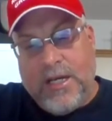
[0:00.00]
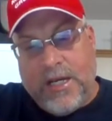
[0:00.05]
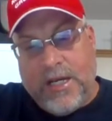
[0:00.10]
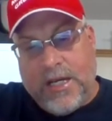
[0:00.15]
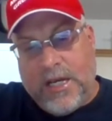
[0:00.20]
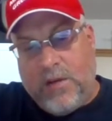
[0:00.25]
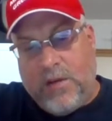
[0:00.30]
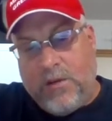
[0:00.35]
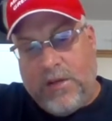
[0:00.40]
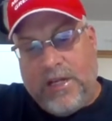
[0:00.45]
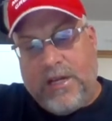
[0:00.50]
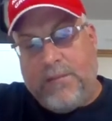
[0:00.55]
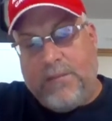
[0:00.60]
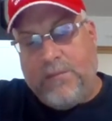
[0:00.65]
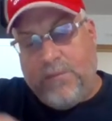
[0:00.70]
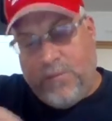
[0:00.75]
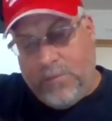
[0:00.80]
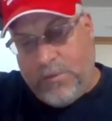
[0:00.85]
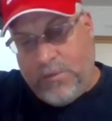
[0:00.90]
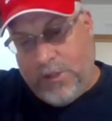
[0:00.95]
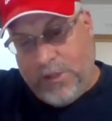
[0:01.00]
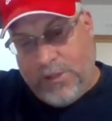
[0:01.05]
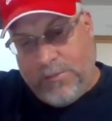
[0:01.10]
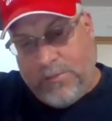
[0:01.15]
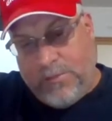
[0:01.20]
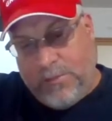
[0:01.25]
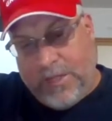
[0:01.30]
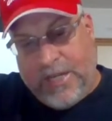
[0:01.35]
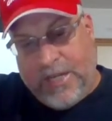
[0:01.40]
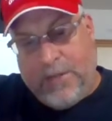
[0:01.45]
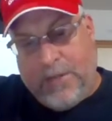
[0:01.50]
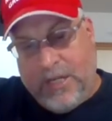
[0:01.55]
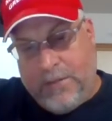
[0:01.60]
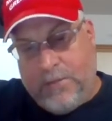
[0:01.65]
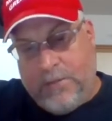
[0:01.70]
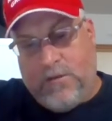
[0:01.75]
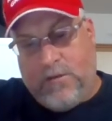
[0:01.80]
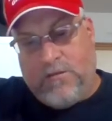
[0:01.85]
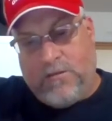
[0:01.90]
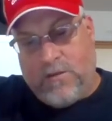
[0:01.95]
I will not blame
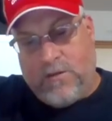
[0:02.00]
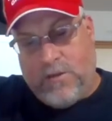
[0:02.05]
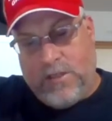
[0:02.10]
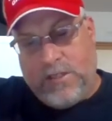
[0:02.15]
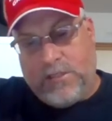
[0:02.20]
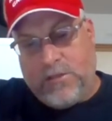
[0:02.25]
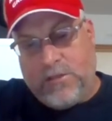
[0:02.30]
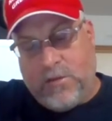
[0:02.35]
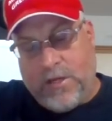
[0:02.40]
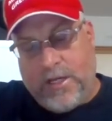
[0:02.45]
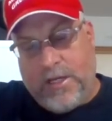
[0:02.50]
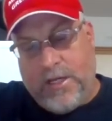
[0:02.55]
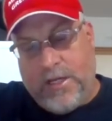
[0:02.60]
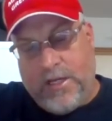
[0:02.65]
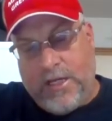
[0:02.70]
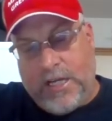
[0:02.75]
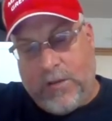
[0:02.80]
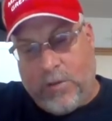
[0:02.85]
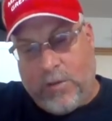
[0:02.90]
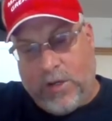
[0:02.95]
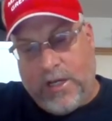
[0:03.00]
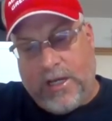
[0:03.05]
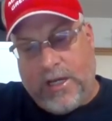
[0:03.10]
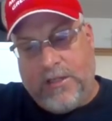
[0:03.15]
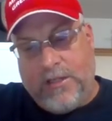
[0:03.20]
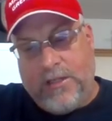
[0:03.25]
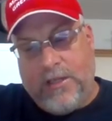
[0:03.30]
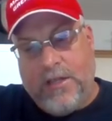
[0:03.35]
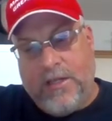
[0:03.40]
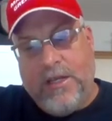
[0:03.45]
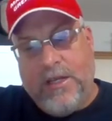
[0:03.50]
him for this, okay? I will not.